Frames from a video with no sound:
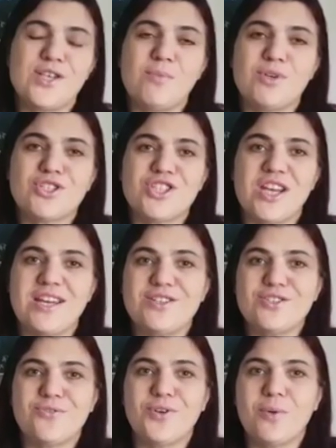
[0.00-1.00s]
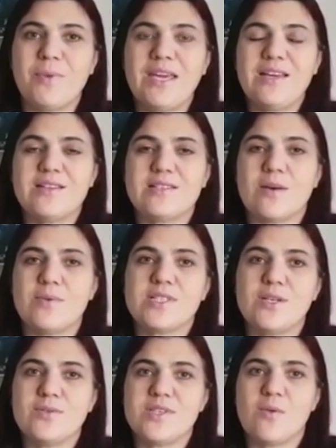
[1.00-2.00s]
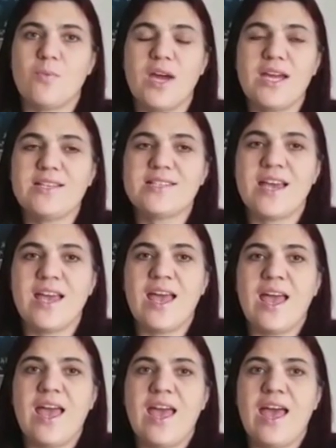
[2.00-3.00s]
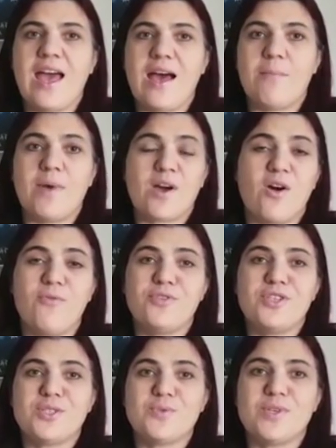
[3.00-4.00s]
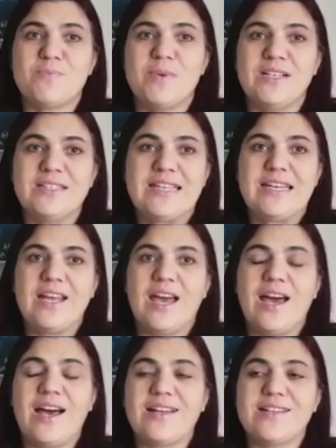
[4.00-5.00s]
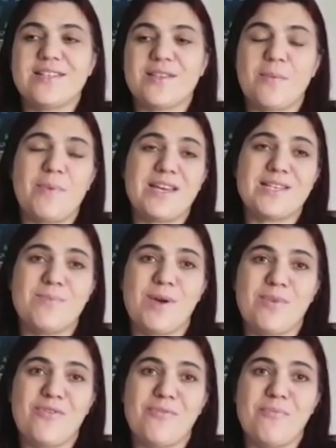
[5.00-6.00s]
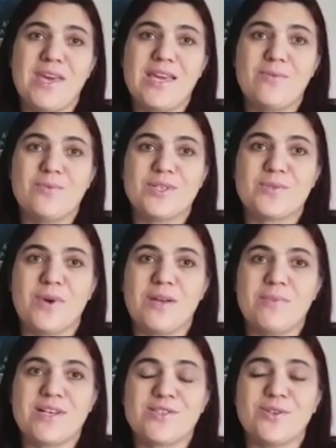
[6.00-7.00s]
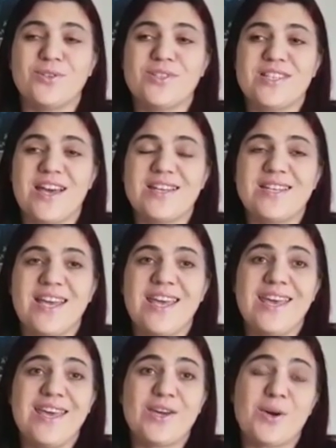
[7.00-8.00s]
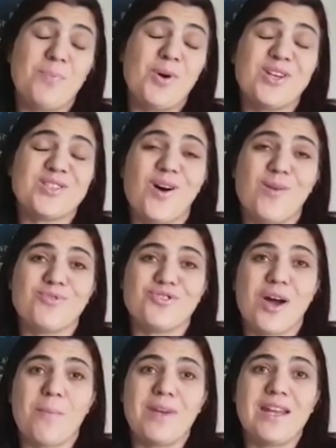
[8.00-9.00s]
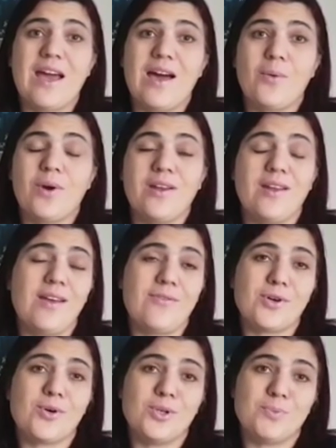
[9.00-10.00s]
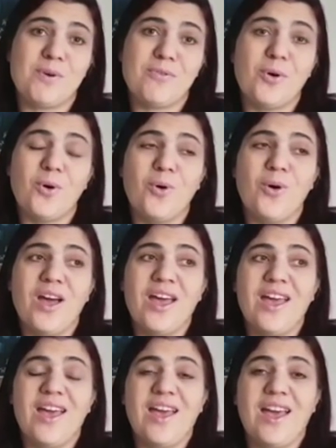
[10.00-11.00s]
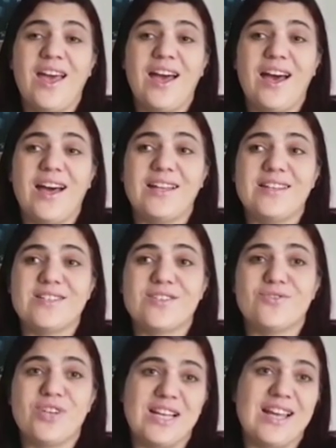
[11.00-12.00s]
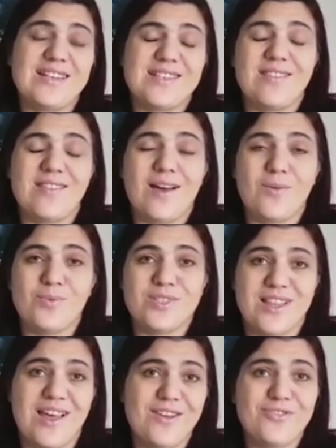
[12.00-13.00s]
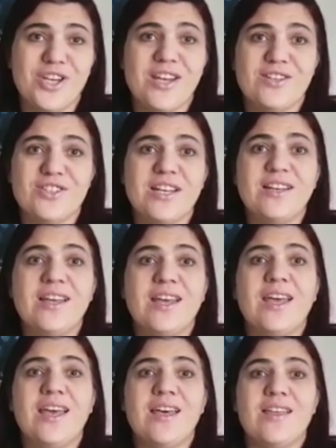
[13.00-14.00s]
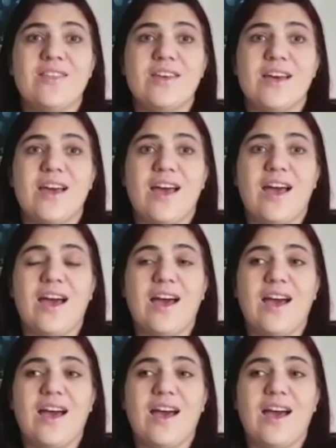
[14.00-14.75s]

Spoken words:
So much changed for me as I was losing weight. My confidence was building, and the biggest moment for me was when my son said he could put his arms around me now and he never could before. And realising that was life changing. That